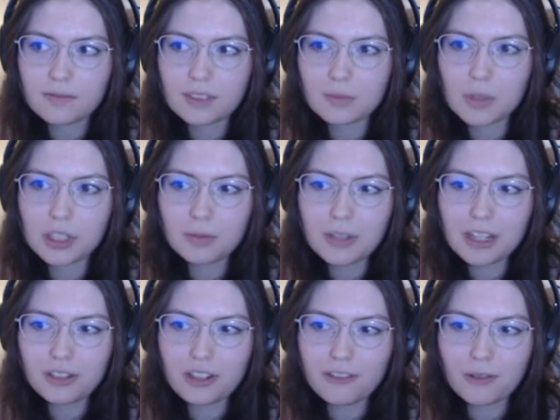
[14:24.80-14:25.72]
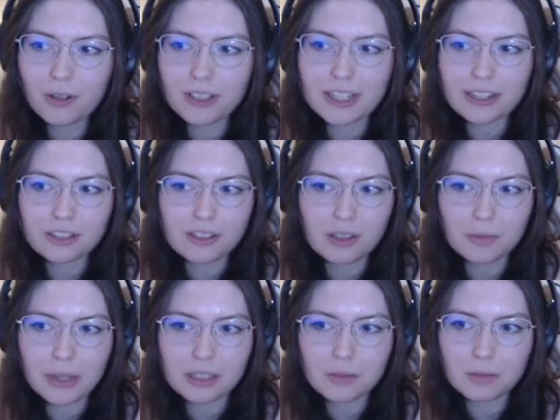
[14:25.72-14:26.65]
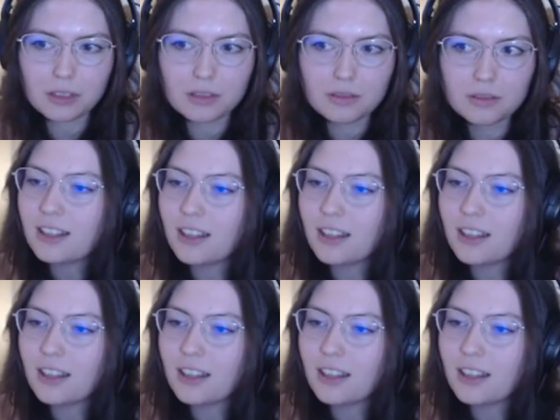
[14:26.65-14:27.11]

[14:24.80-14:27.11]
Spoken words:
Bishop takes g4 is actually the best move.